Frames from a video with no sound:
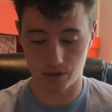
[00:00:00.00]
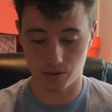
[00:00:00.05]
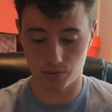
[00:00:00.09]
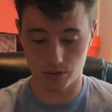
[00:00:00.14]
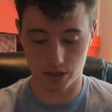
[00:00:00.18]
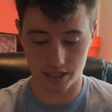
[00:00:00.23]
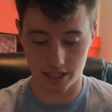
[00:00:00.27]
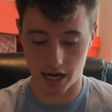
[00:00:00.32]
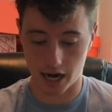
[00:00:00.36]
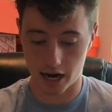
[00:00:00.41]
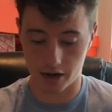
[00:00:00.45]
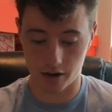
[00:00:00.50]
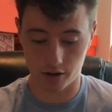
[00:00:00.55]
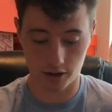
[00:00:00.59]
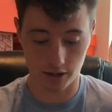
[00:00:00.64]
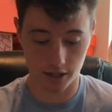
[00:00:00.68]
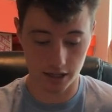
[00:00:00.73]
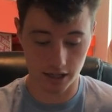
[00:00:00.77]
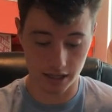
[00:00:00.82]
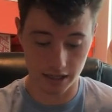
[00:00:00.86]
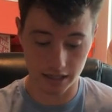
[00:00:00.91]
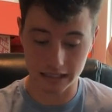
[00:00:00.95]

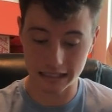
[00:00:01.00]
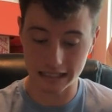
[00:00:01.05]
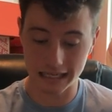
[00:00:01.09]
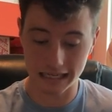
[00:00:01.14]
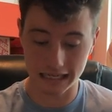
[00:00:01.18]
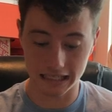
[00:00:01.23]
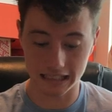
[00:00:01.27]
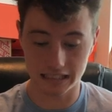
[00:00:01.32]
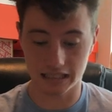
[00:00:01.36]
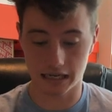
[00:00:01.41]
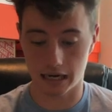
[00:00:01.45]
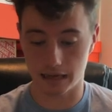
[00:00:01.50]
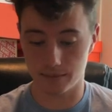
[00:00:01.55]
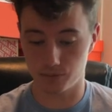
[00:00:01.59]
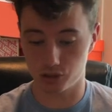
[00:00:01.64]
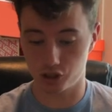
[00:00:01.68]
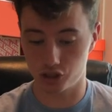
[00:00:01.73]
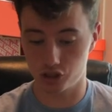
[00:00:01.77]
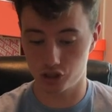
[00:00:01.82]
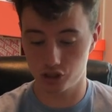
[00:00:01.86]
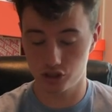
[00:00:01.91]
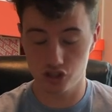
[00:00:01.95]
retiring it anytime
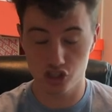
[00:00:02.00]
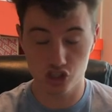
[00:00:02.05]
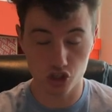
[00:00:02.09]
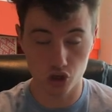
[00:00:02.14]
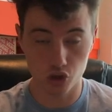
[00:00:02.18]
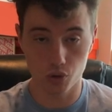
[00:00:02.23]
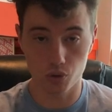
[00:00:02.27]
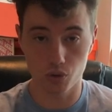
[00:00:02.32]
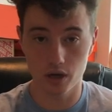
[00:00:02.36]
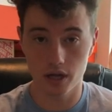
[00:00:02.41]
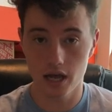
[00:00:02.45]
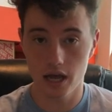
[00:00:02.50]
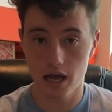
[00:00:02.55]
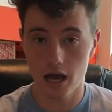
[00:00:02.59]
soon.